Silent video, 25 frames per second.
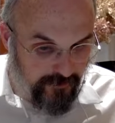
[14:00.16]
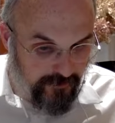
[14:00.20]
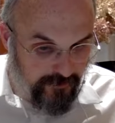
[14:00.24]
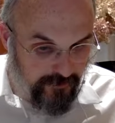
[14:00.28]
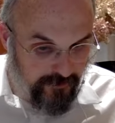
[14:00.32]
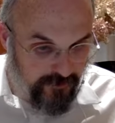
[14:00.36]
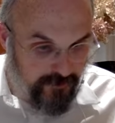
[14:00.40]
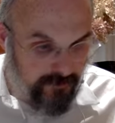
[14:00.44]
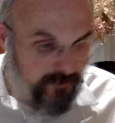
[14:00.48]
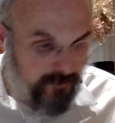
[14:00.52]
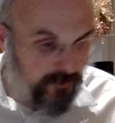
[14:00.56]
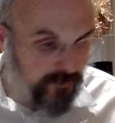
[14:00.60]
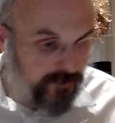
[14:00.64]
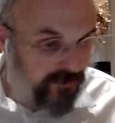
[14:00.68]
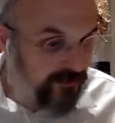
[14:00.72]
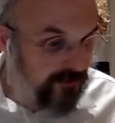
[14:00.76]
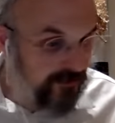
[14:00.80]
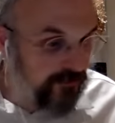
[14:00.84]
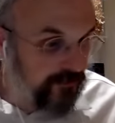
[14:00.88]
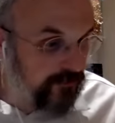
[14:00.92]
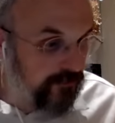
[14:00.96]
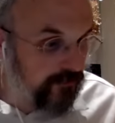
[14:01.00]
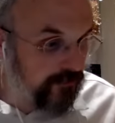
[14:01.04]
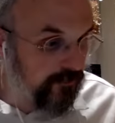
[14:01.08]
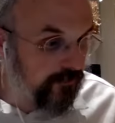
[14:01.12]
Good point.
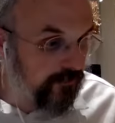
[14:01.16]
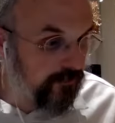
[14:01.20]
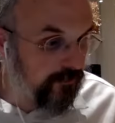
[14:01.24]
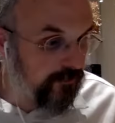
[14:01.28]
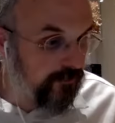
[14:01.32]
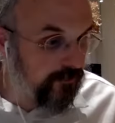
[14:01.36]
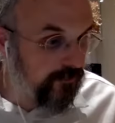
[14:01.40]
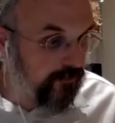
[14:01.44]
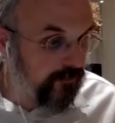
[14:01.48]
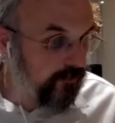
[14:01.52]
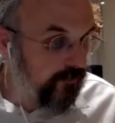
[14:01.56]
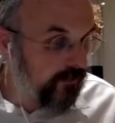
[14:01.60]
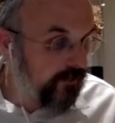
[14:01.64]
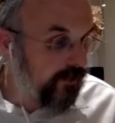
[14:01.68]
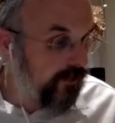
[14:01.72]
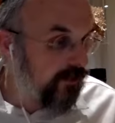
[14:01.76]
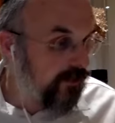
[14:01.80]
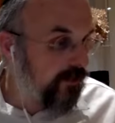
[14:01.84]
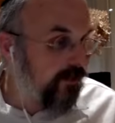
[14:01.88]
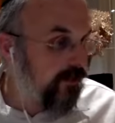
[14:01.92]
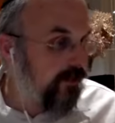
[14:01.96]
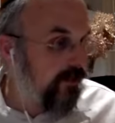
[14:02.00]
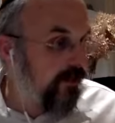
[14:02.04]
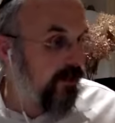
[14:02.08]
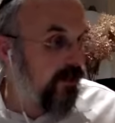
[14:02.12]

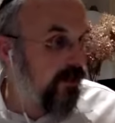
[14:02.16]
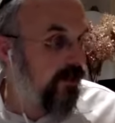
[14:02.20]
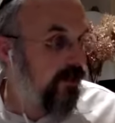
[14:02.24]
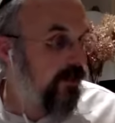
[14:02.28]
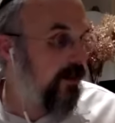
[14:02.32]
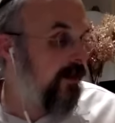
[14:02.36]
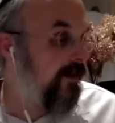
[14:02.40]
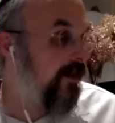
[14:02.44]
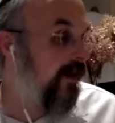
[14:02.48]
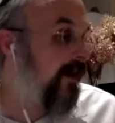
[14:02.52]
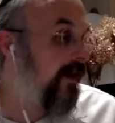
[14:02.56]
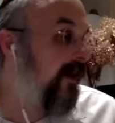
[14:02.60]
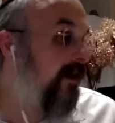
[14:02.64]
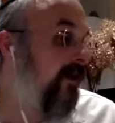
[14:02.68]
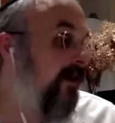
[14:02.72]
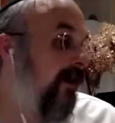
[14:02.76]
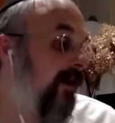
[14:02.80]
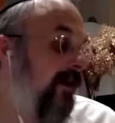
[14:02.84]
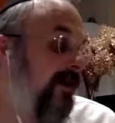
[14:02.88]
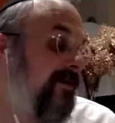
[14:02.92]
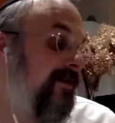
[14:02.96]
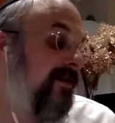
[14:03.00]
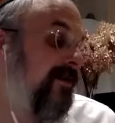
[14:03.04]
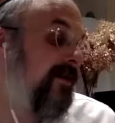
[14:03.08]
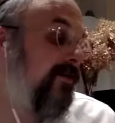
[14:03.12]
I, I, I
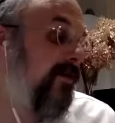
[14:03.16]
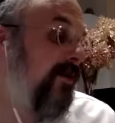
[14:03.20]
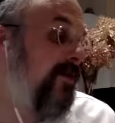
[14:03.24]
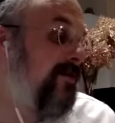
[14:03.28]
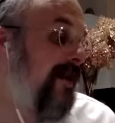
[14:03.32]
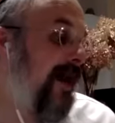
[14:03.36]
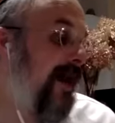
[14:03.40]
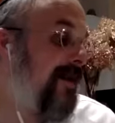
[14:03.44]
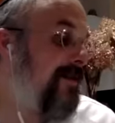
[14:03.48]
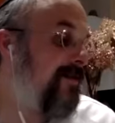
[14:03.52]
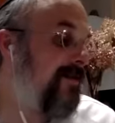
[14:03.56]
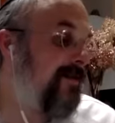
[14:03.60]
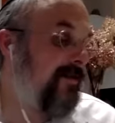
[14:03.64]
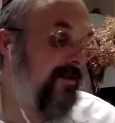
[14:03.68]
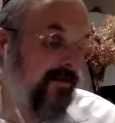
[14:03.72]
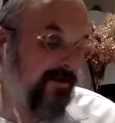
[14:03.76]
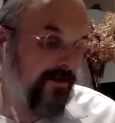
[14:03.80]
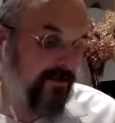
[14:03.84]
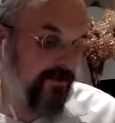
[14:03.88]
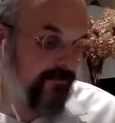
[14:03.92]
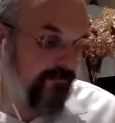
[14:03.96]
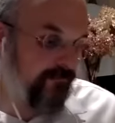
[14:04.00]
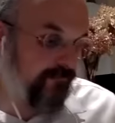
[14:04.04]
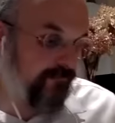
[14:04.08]
guess the Gemara is asking.